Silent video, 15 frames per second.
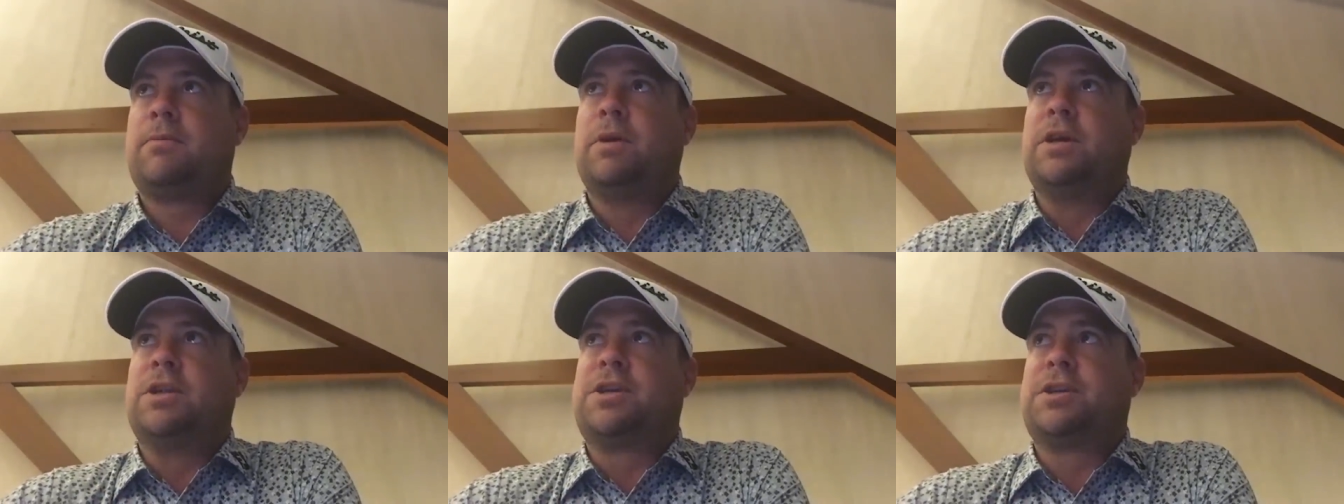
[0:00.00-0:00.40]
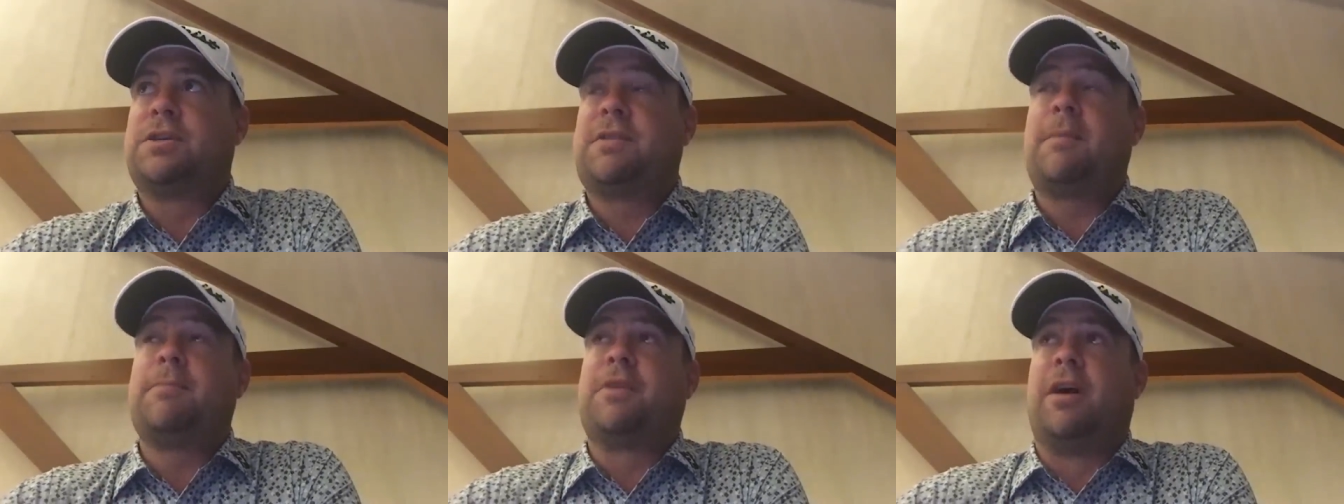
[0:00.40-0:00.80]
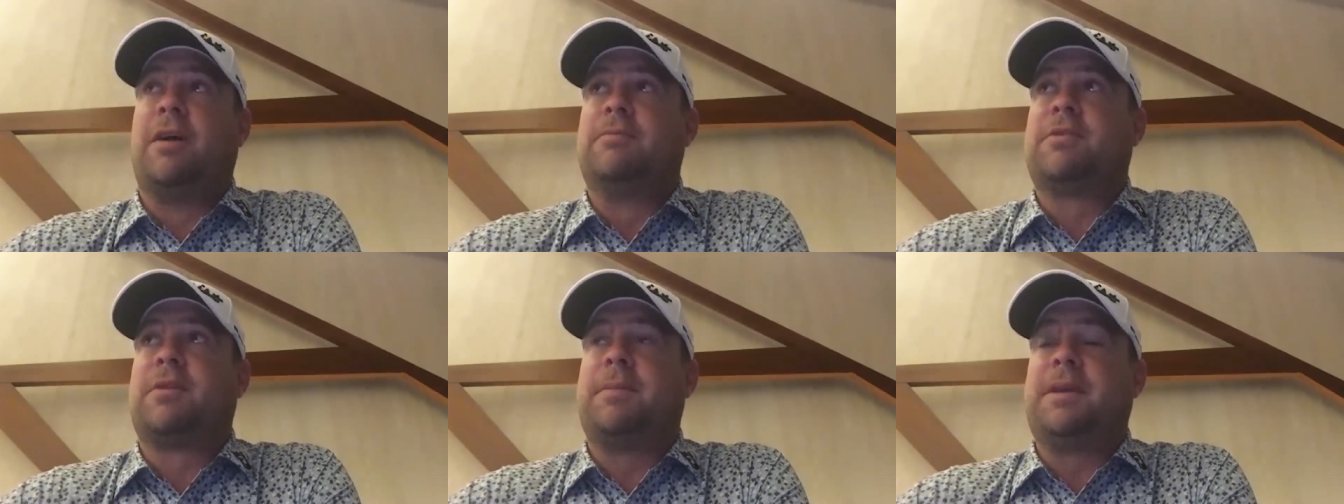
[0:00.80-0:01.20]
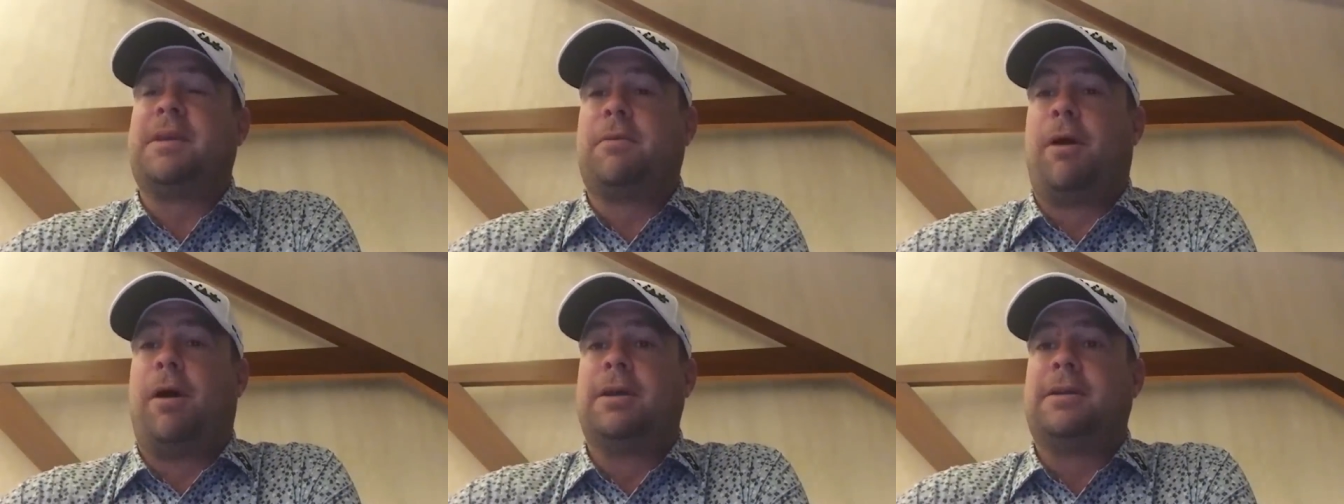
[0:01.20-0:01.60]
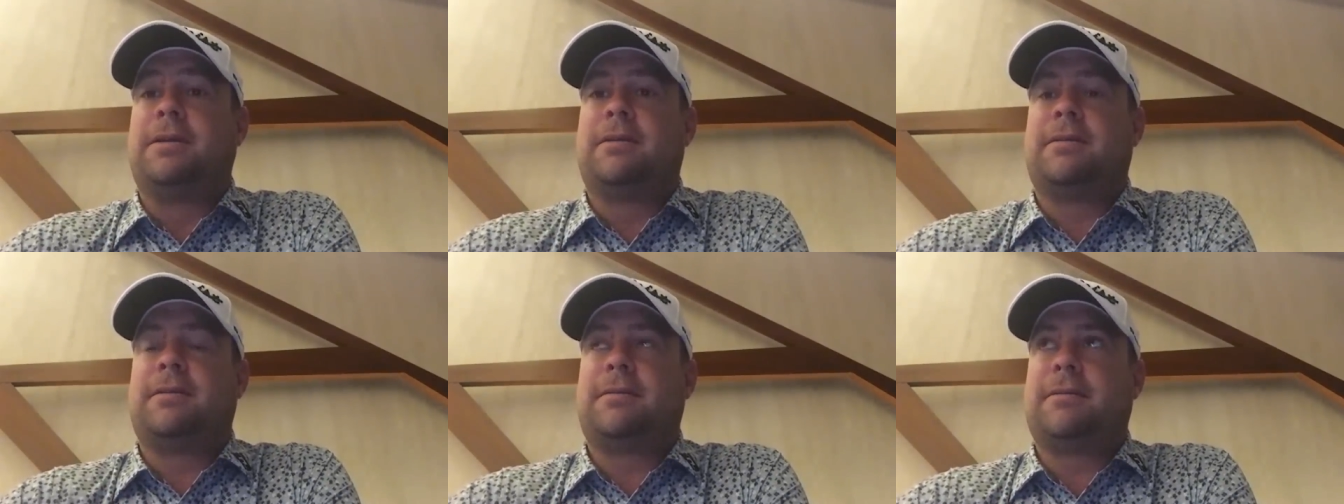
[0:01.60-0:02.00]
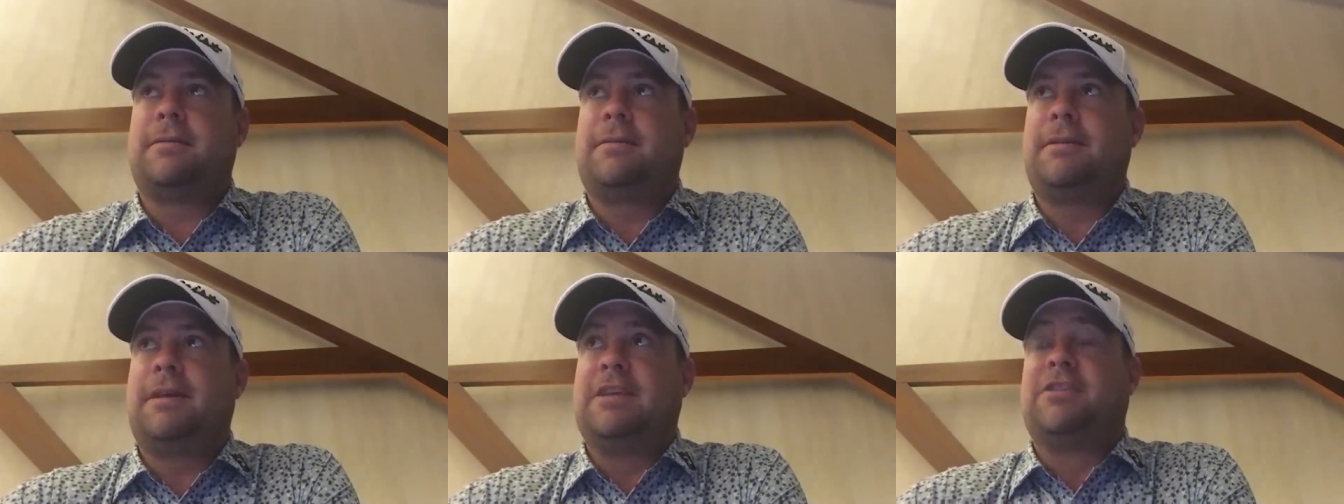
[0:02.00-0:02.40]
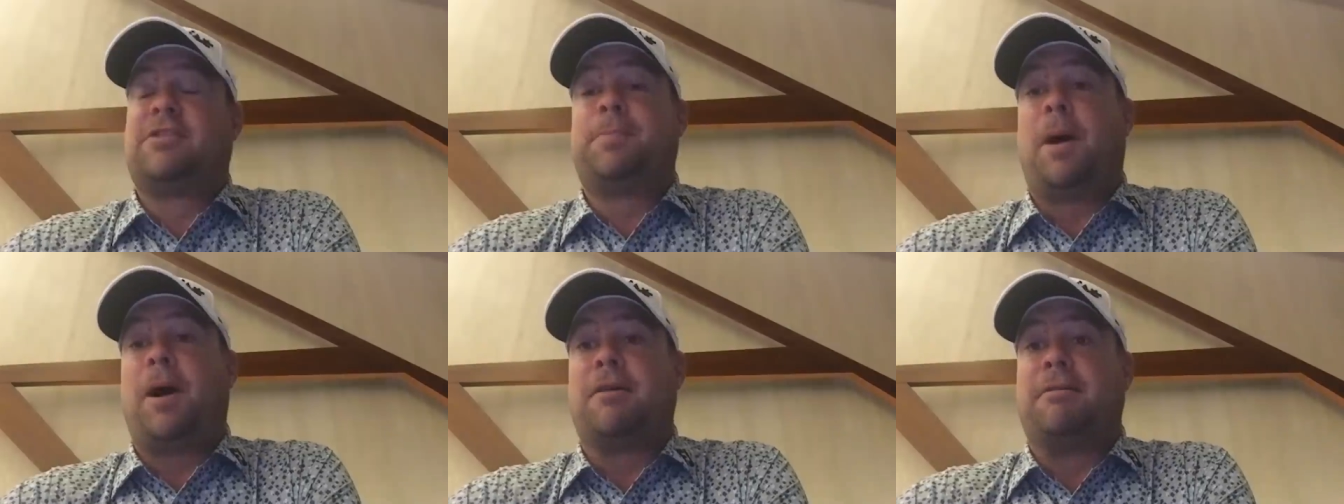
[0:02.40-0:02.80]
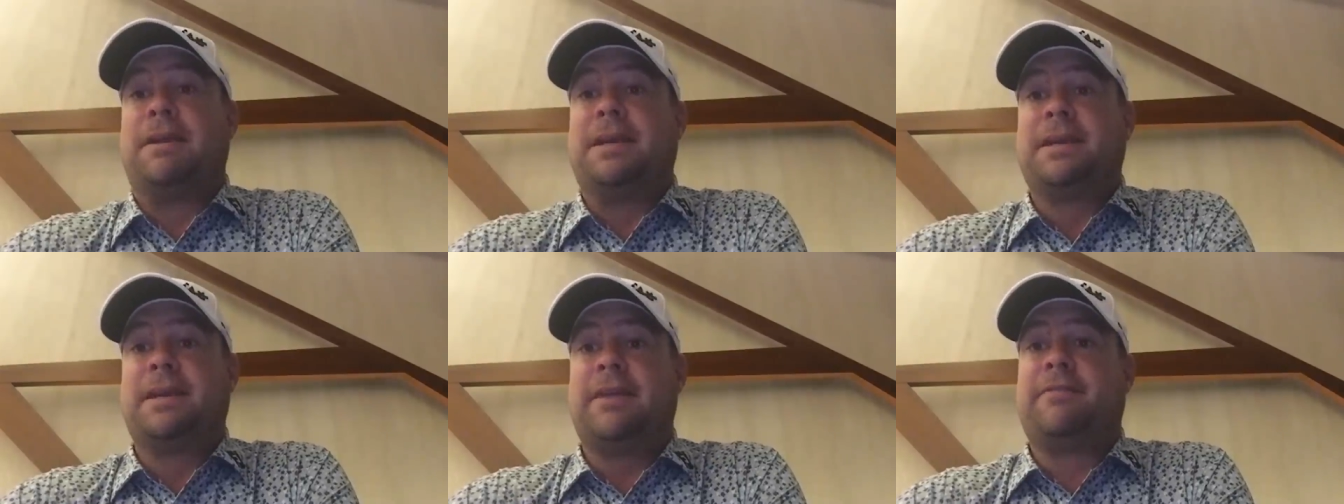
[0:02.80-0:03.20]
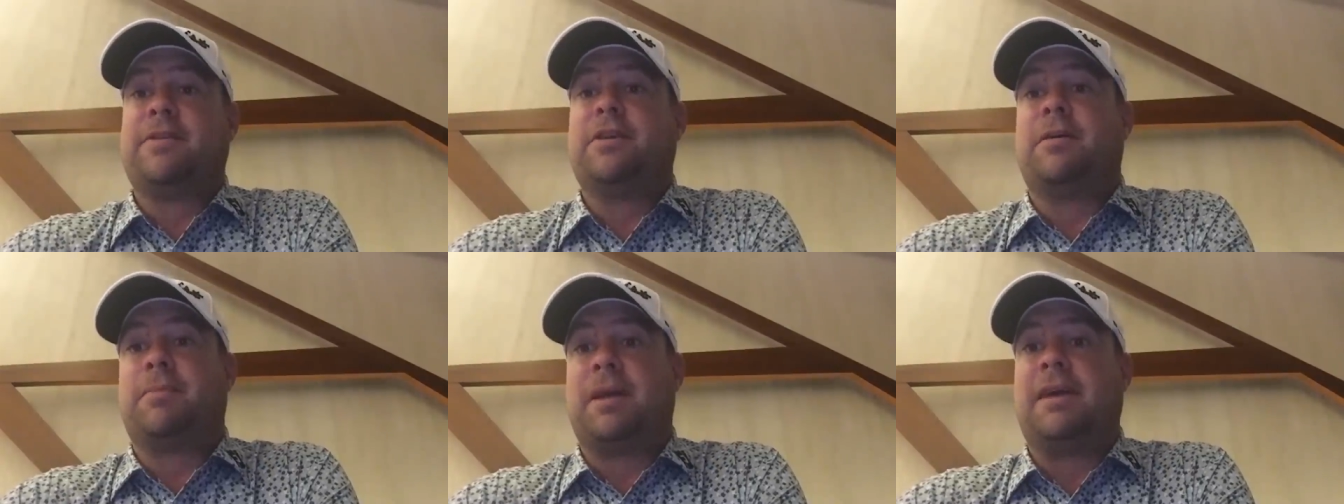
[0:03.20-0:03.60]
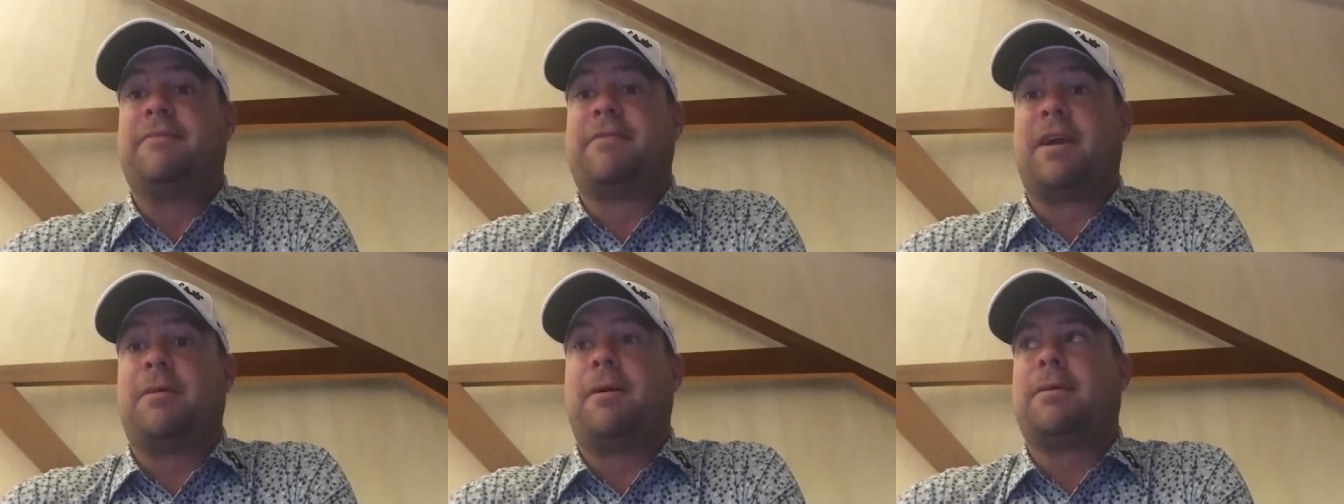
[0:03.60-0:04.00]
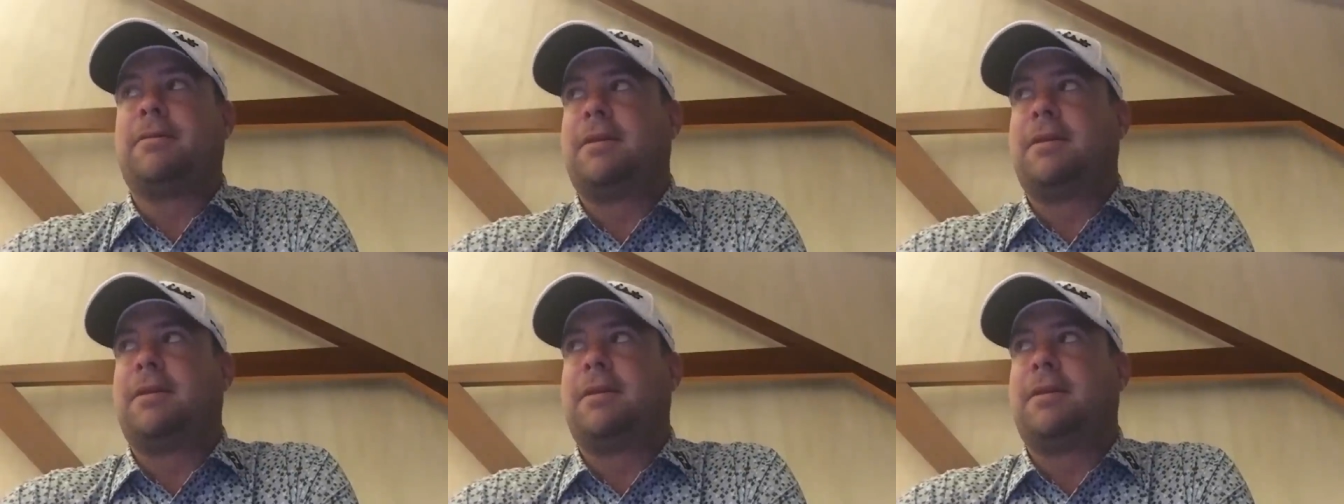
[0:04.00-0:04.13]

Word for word: which sometimes can be quite inspiring if you're not playing very well.